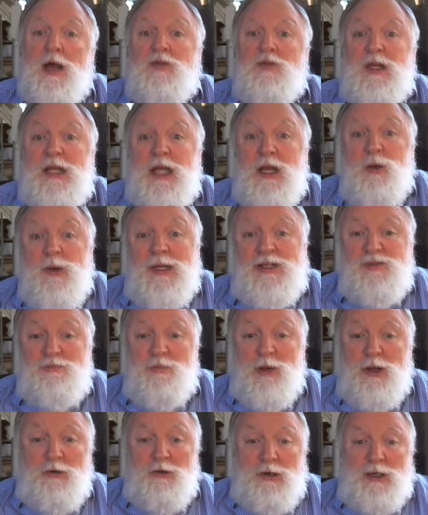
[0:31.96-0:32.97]
The U.S.
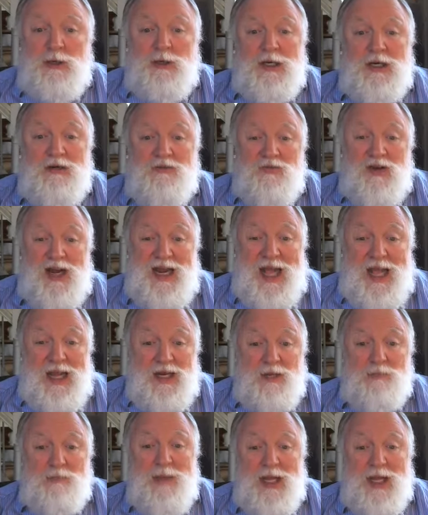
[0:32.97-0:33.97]
Bureau of
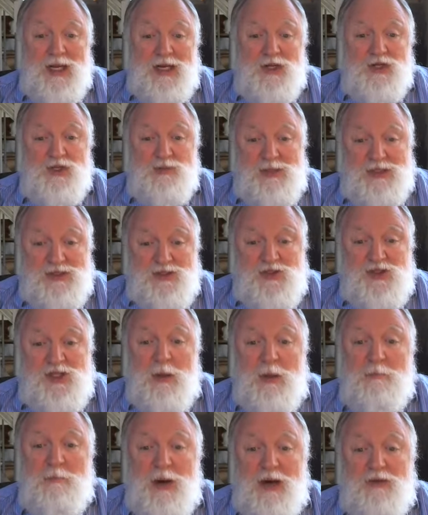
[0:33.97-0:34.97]
Land
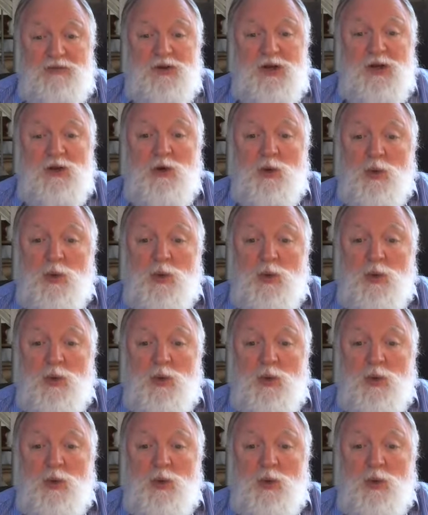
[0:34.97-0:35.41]
Management's Buffalo,